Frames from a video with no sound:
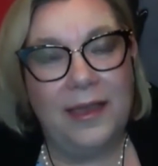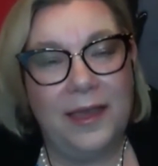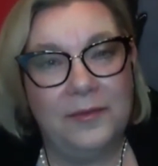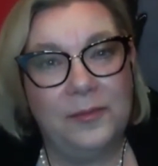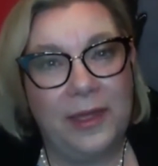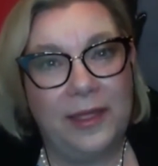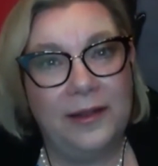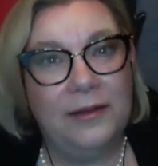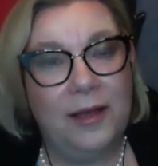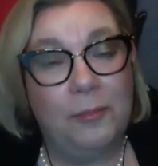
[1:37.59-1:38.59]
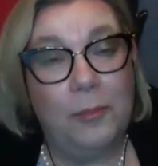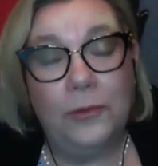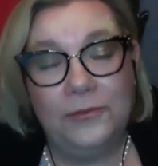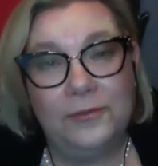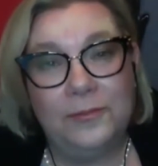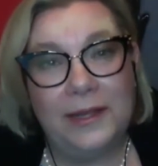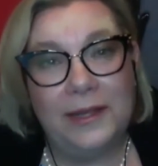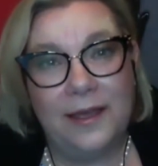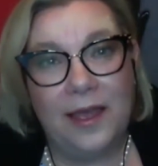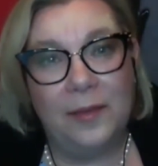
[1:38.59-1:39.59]
I have spent most of
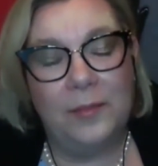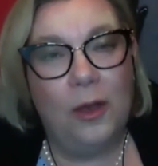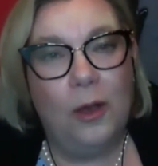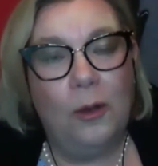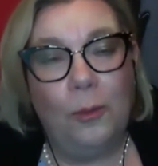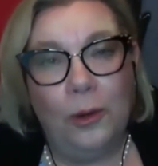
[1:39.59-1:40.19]
my time